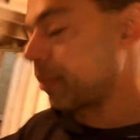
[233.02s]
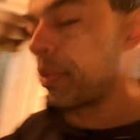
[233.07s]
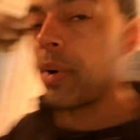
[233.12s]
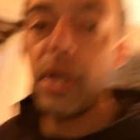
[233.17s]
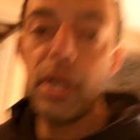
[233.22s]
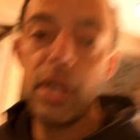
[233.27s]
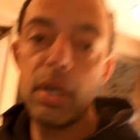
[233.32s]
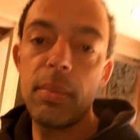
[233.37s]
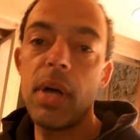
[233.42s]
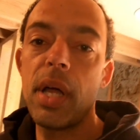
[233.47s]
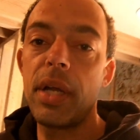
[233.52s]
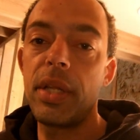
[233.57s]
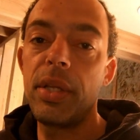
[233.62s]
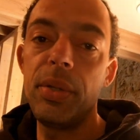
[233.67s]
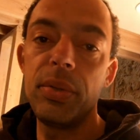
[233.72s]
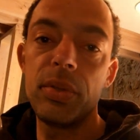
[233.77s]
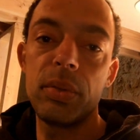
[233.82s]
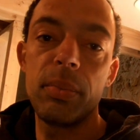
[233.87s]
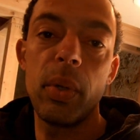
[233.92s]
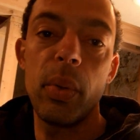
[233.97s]
probably could have bought a
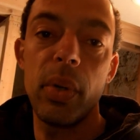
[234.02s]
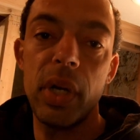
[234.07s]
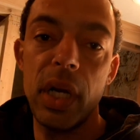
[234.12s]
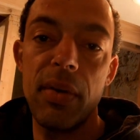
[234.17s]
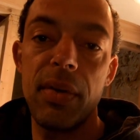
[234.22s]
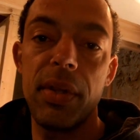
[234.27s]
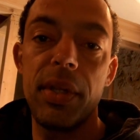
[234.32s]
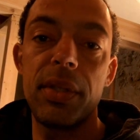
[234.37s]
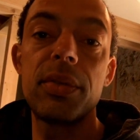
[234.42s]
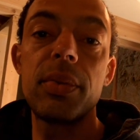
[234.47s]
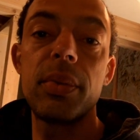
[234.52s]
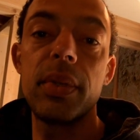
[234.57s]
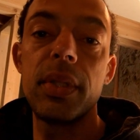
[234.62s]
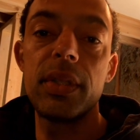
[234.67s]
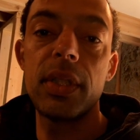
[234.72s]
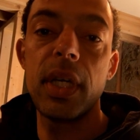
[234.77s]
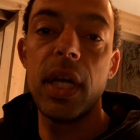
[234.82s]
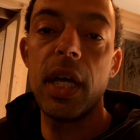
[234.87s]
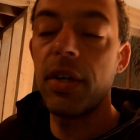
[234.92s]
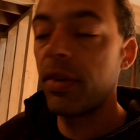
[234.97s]
used one, but whatever. This
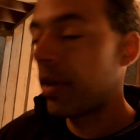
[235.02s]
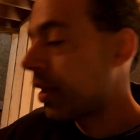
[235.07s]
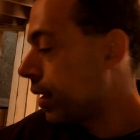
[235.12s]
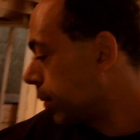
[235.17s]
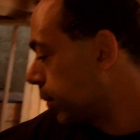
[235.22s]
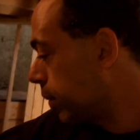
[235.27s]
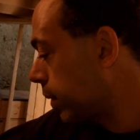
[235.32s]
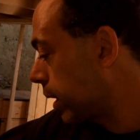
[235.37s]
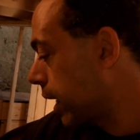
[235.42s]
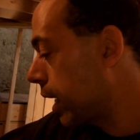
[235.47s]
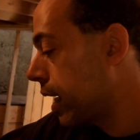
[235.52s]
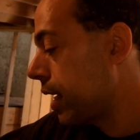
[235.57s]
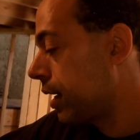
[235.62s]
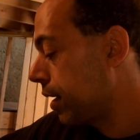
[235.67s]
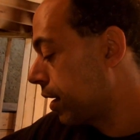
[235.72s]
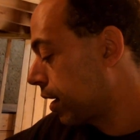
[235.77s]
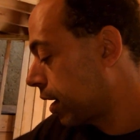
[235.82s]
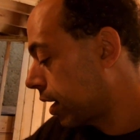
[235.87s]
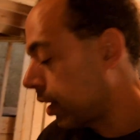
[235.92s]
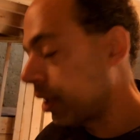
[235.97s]
was
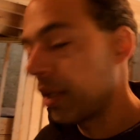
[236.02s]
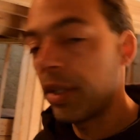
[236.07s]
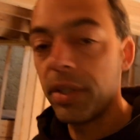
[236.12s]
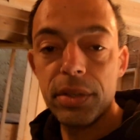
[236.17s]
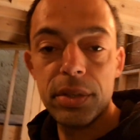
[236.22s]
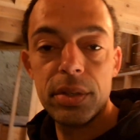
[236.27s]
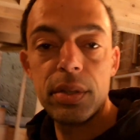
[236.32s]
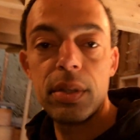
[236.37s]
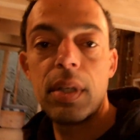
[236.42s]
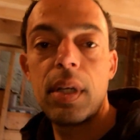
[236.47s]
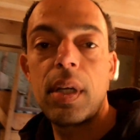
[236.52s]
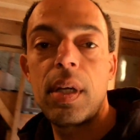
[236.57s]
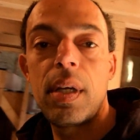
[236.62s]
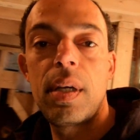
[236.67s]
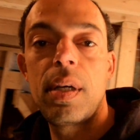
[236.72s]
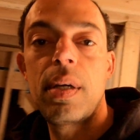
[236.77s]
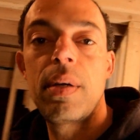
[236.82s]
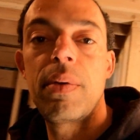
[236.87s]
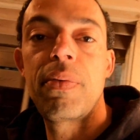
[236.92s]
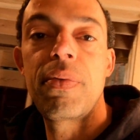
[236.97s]

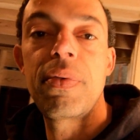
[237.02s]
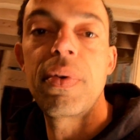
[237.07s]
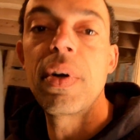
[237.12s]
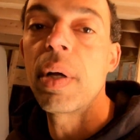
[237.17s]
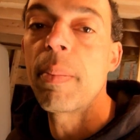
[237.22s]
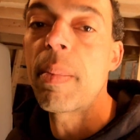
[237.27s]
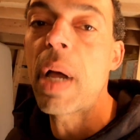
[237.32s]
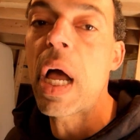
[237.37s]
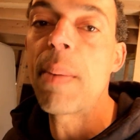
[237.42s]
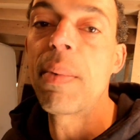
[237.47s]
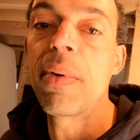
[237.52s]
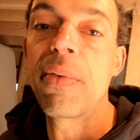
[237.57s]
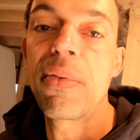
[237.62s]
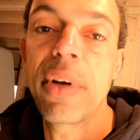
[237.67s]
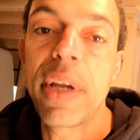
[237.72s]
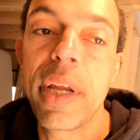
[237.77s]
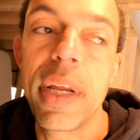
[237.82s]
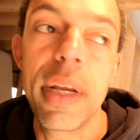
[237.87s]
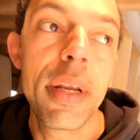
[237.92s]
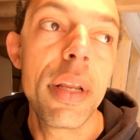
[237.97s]
$180 from Harbor
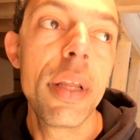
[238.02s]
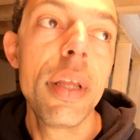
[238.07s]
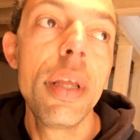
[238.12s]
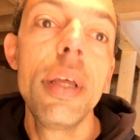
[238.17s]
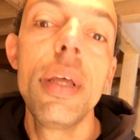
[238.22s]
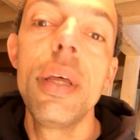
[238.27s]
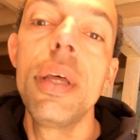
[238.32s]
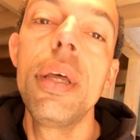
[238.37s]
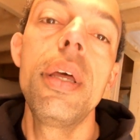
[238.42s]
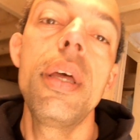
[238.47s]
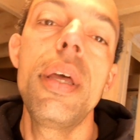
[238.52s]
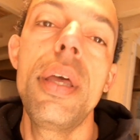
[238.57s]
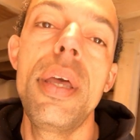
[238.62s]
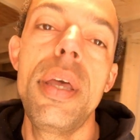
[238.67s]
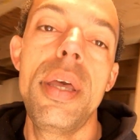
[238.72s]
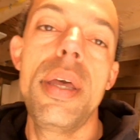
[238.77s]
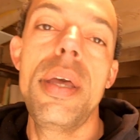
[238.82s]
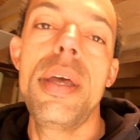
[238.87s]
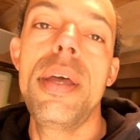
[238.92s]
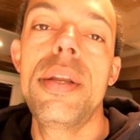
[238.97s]
Freight,
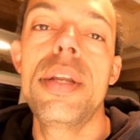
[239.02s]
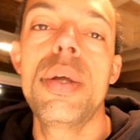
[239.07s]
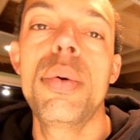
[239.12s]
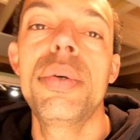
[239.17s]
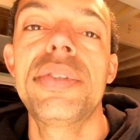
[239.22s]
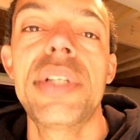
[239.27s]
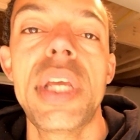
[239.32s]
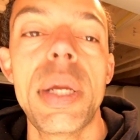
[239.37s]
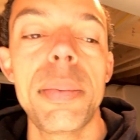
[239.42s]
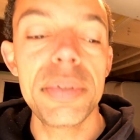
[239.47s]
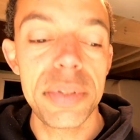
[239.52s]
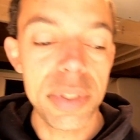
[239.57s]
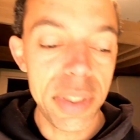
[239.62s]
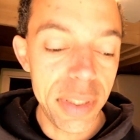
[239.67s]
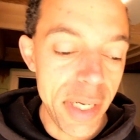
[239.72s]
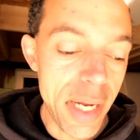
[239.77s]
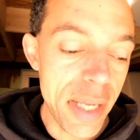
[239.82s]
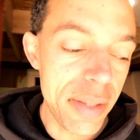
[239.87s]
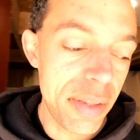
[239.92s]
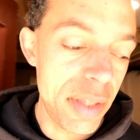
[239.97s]
and it was able to get